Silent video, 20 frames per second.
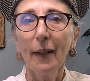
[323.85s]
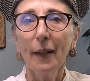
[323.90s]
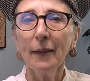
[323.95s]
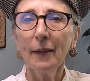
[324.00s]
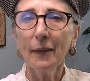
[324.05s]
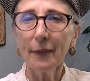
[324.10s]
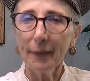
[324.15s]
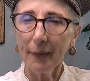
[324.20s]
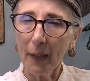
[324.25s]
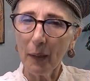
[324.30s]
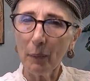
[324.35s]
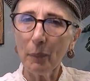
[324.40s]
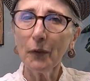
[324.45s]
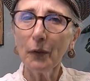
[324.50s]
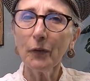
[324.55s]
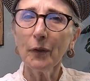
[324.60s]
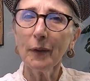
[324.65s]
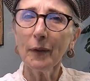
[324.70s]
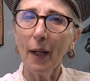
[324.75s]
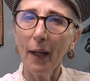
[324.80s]

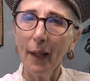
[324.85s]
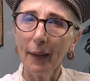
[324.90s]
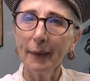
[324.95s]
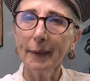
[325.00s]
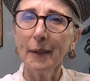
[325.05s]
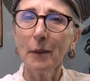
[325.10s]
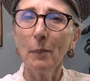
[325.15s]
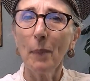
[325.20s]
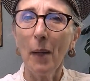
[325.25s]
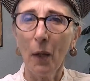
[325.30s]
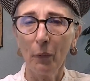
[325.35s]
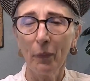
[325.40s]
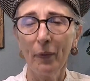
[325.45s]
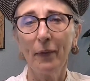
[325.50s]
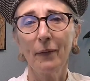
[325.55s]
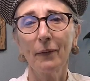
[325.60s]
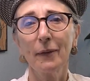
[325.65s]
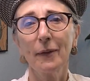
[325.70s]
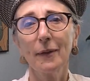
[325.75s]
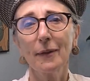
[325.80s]
establishing healthy
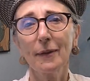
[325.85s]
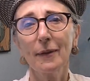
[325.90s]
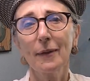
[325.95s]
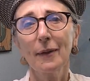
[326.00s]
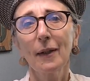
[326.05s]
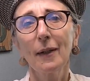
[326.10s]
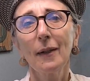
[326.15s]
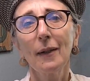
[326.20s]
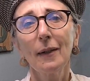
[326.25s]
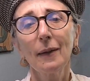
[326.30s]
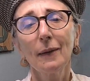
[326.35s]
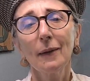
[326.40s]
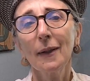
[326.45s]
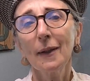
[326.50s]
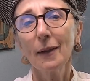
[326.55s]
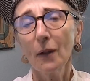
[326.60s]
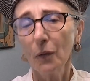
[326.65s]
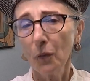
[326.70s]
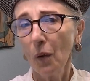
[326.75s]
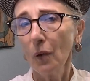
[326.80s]
boundaries in
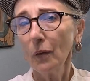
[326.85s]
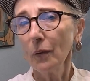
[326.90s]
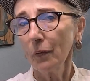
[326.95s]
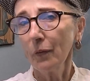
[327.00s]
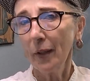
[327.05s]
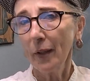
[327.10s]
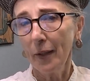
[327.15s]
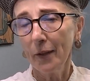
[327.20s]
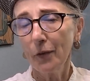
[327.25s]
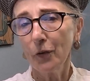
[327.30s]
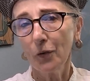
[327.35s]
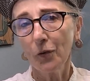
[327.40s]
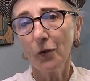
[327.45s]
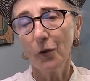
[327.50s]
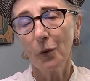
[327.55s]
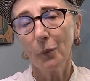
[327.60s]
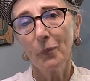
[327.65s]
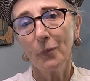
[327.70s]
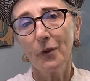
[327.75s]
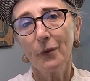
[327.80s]
adult relationships.